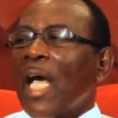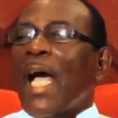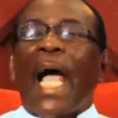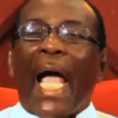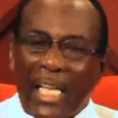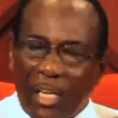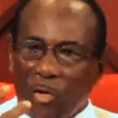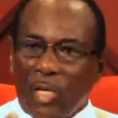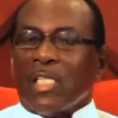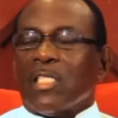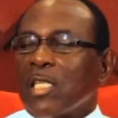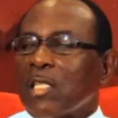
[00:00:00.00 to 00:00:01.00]
I go in
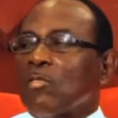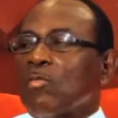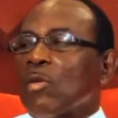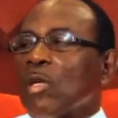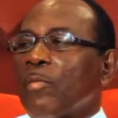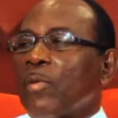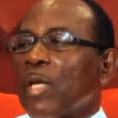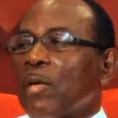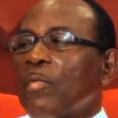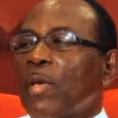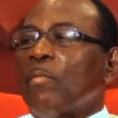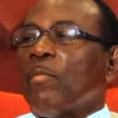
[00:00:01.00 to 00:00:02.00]
and sing in soca, man.
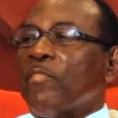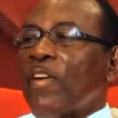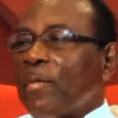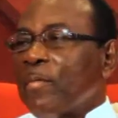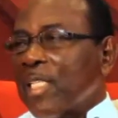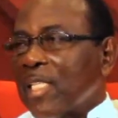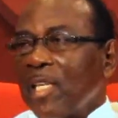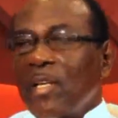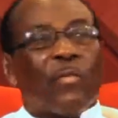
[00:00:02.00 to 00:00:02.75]
me and my family.